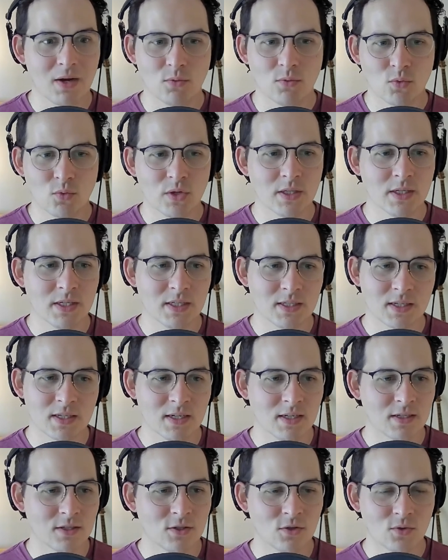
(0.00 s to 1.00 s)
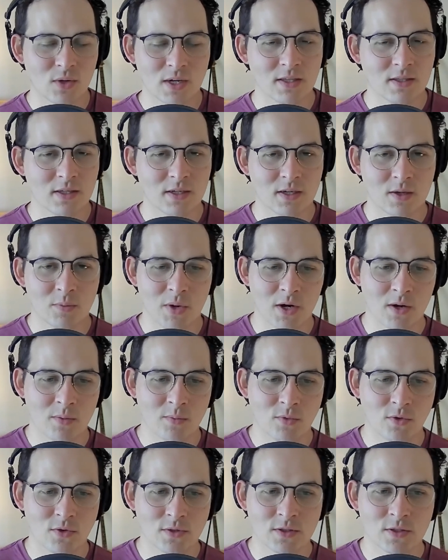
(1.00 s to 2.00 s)
really didn't do anything
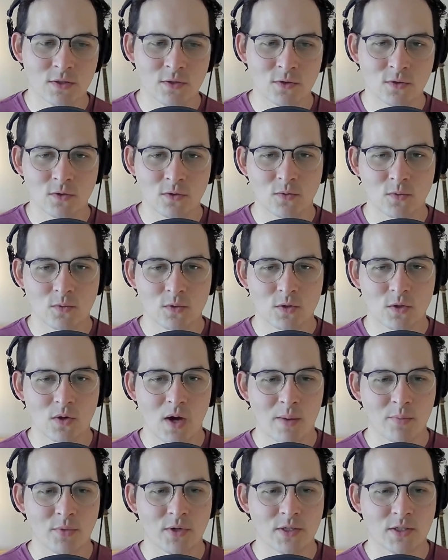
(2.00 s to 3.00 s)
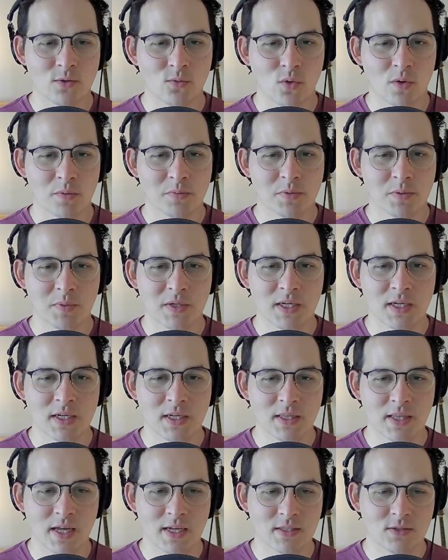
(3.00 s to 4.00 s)
comparable to to Operation Warp
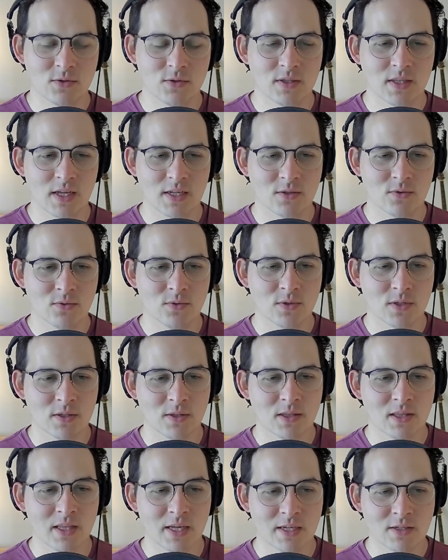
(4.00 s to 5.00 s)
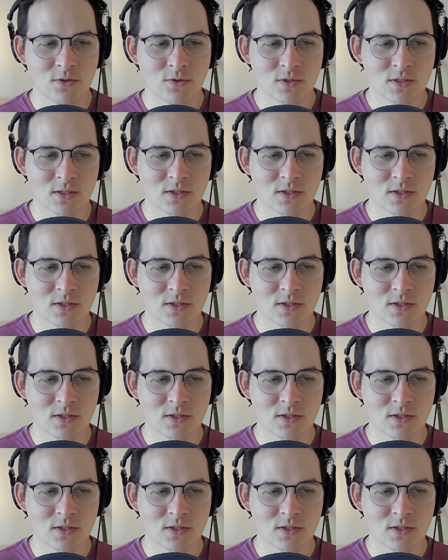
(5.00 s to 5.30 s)
Speed, and that's that's really led to a